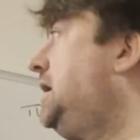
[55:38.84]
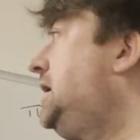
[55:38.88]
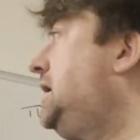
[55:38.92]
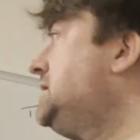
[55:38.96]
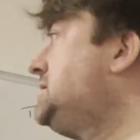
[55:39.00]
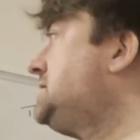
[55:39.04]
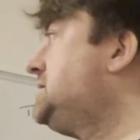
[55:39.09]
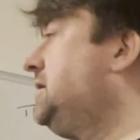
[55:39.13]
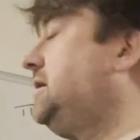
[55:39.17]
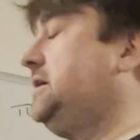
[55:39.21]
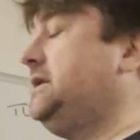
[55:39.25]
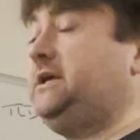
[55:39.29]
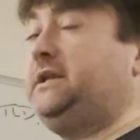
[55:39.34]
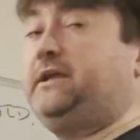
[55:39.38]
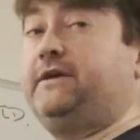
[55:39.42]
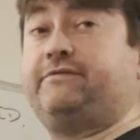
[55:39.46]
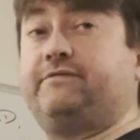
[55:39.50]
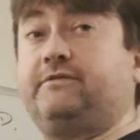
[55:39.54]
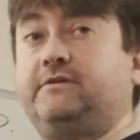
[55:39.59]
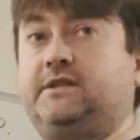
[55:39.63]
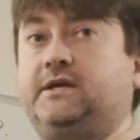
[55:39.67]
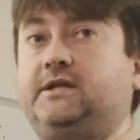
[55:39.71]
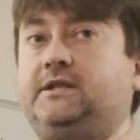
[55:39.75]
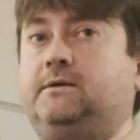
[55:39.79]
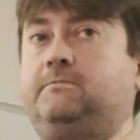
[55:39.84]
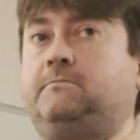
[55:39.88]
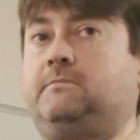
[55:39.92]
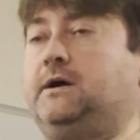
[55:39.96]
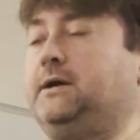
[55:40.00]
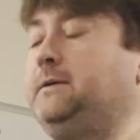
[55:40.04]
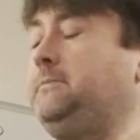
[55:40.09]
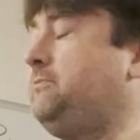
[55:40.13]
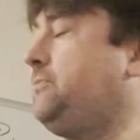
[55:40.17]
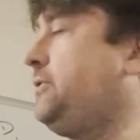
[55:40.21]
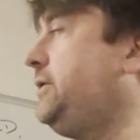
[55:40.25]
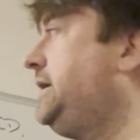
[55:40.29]
A slightly different thing that
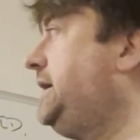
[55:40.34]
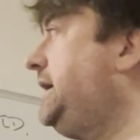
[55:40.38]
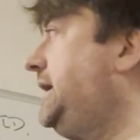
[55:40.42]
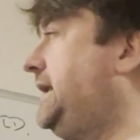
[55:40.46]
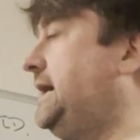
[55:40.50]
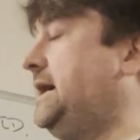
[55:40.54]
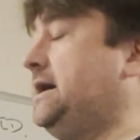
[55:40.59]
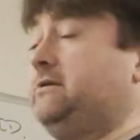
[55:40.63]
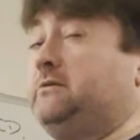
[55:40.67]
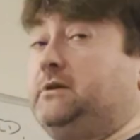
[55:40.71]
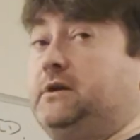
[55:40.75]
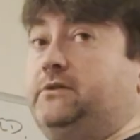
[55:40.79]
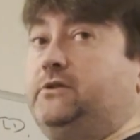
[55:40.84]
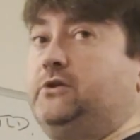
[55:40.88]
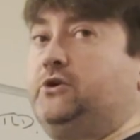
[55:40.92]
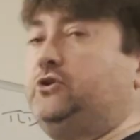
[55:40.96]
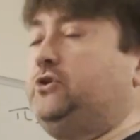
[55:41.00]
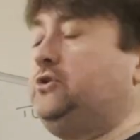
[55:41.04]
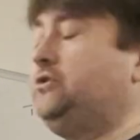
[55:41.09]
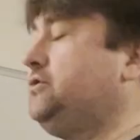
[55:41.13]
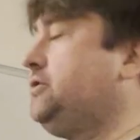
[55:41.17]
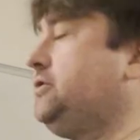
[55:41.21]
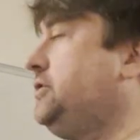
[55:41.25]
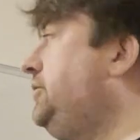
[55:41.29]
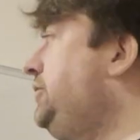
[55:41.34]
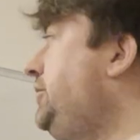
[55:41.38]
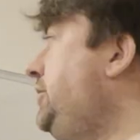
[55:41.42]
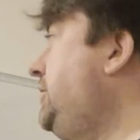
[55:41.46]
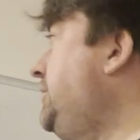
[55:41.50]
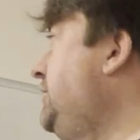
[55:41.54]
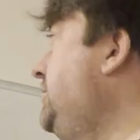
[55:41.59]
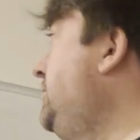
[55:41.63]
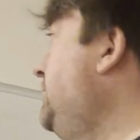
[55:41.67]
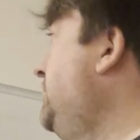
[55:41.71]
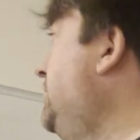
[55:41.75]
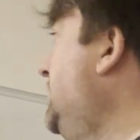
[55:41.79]
might bring it out and that you can
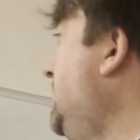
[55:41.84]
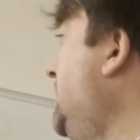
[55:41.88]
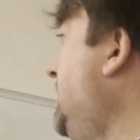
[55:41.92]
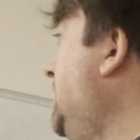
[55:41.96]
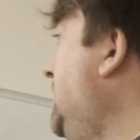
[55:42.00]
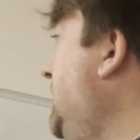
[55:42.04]
do